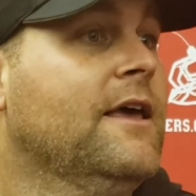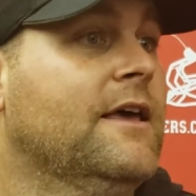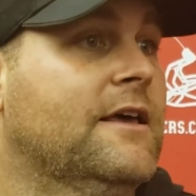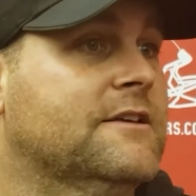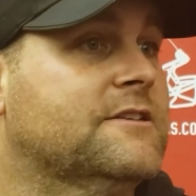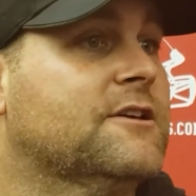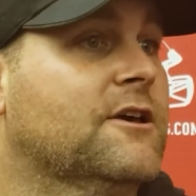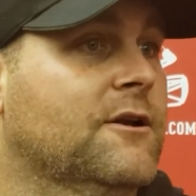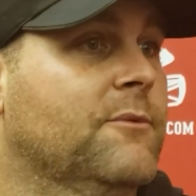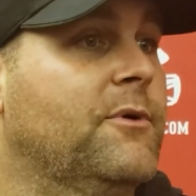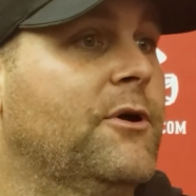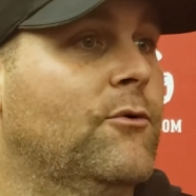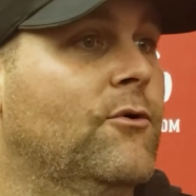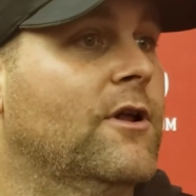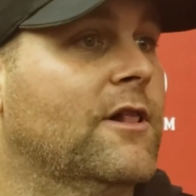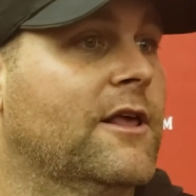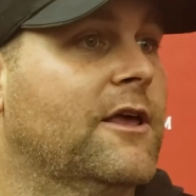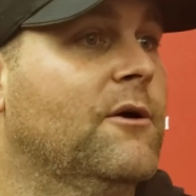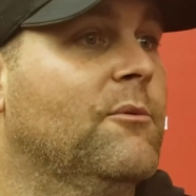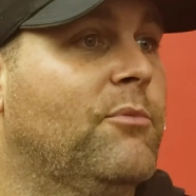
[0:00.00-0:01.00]
is going to be
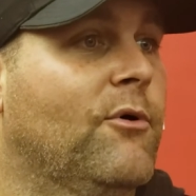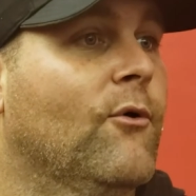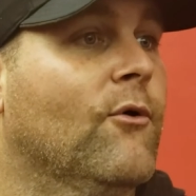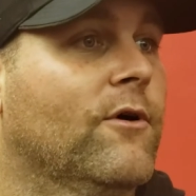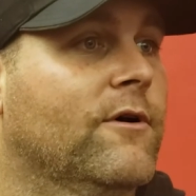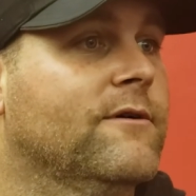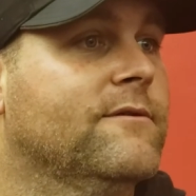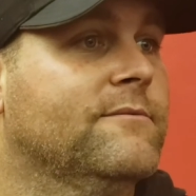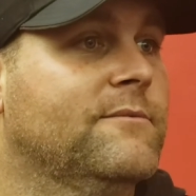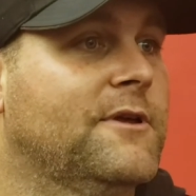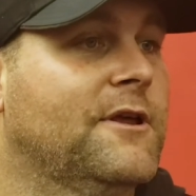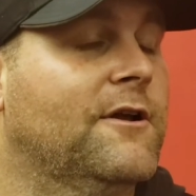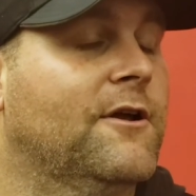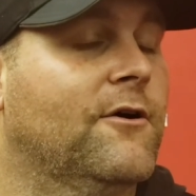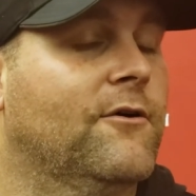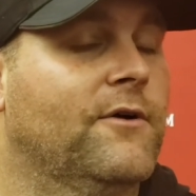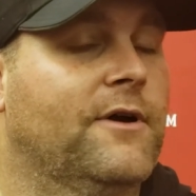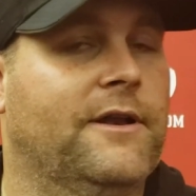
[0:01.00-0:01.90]
really important, you know,